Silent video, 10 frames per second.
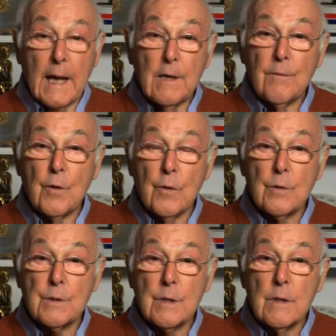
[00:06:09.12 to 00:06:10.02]
And of
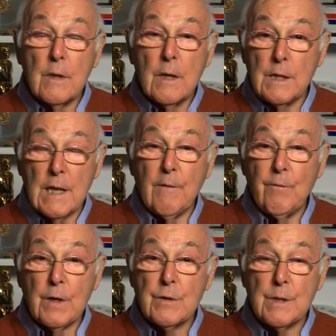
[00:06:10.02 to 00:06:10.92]
course, he's had
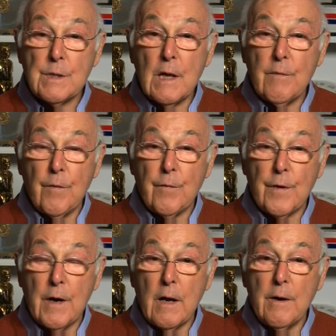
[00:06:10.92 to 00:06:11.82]
victories there for
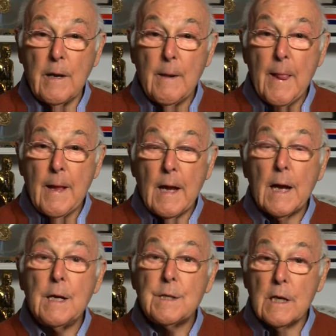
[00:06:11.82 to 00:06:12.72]
Ferrari,
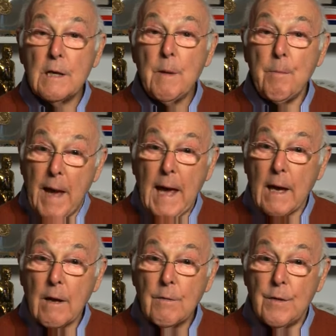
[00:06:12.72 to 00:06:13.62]
and he's going to be
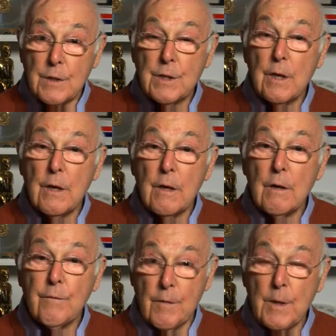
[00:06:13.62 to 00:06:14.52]
back this
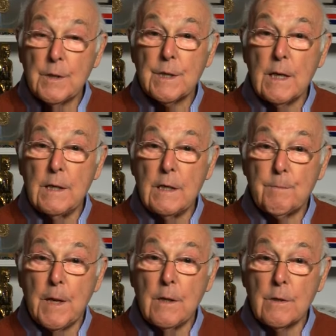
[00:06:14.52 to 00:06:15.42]
year for Mercedes
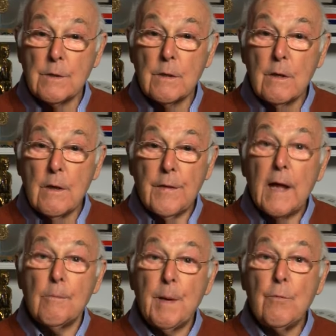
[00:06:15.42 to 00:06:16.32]
Benz.
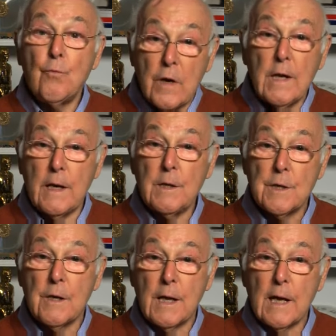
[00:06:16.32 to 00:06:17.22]
They'll be really
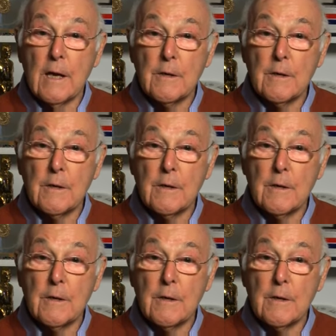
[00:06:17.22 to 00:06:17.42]
turning